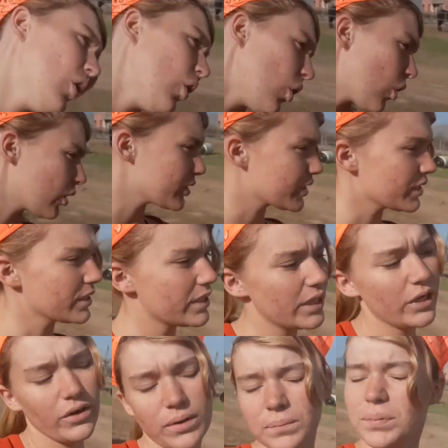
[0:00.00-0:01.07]
horses
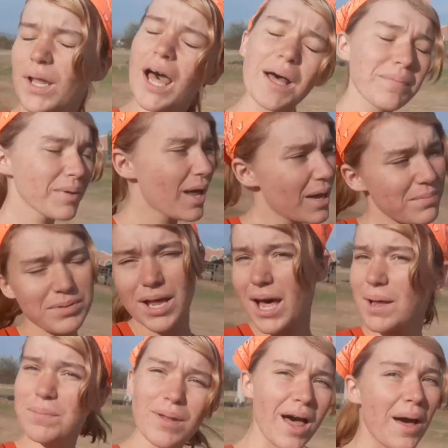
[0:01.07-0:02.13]
here and blah blah
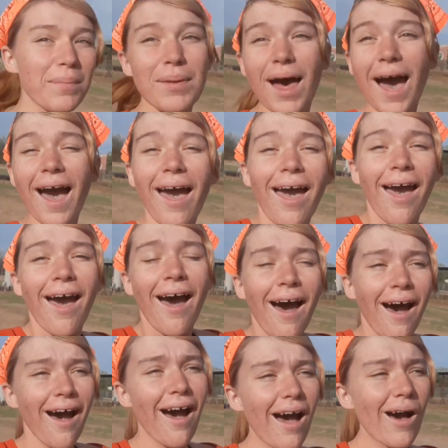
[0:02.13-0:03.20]
blah blah
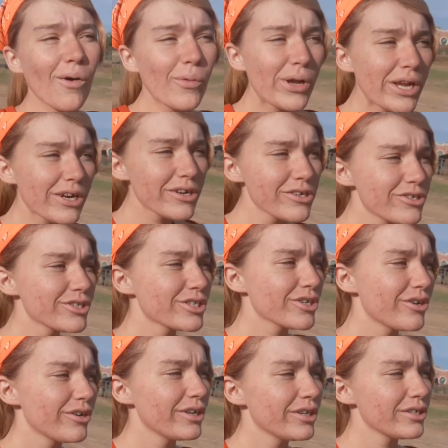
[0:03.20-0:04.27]
blah. We are just
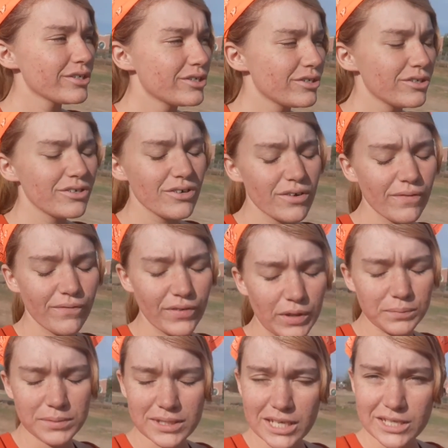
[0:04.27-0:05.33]
going to
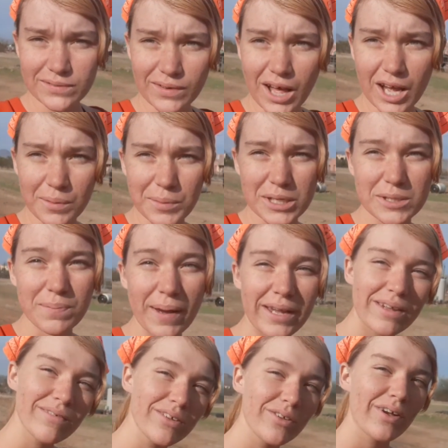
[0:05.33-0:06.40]
film today's Vlogmas by
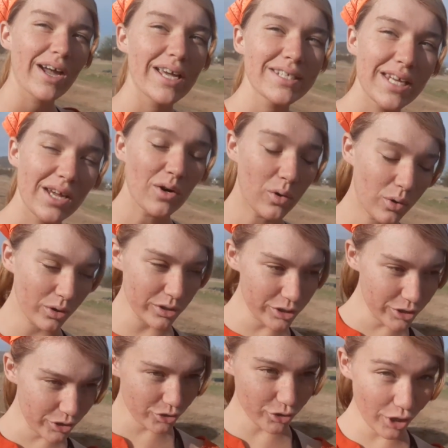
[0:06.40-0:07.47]
giving you guys a
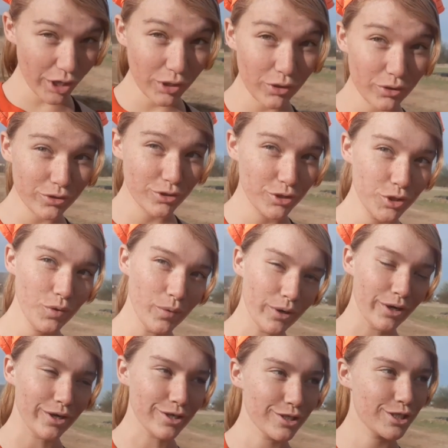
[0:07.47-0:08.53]
horse trailer
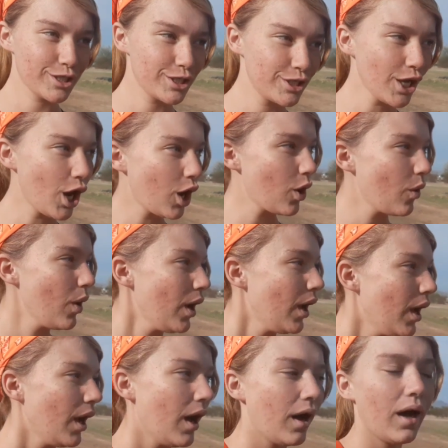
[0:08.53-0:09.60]
tour. So
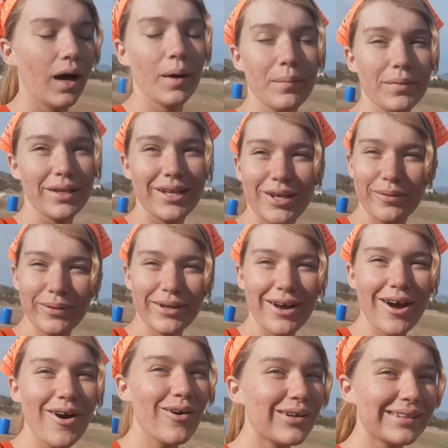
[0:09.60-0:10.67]
here we
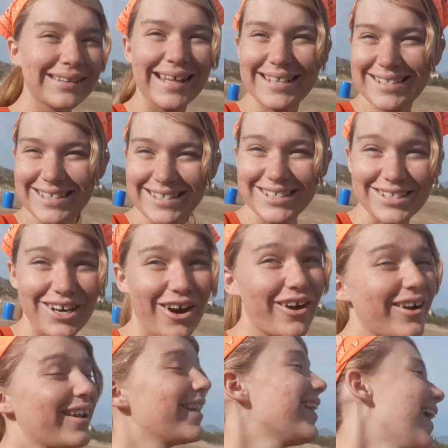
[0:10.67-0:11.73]
go. Let's get started